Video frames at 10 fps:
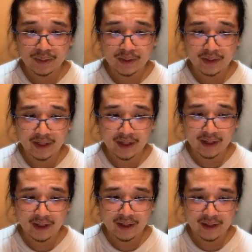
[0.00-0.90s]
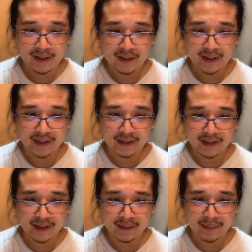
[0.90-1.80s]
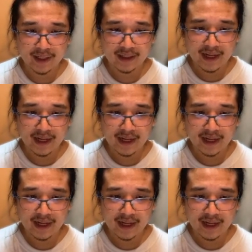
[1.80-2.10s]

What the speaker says: there, anything I missed?